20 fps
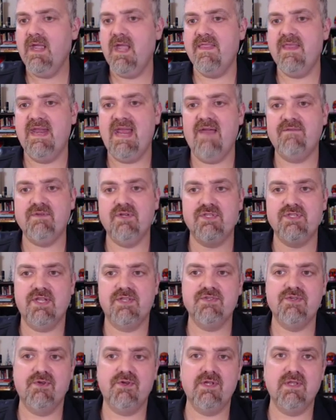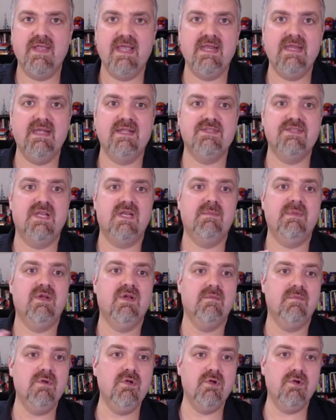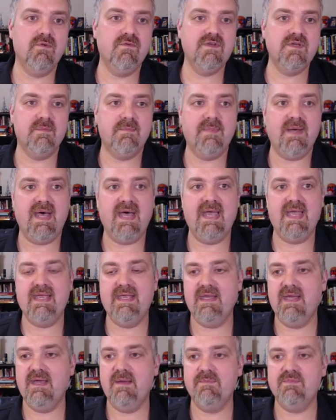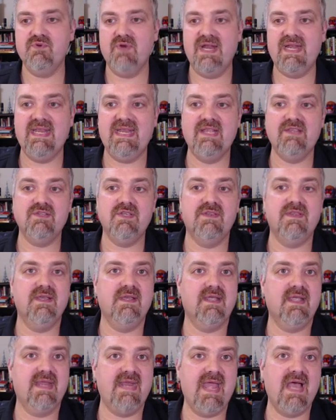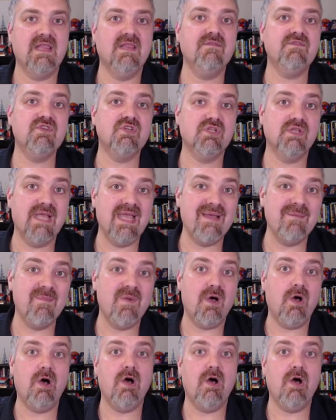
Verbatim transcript: and then after it's done circulating, it's going to be removed by uh, draining into the canal of Schlemm,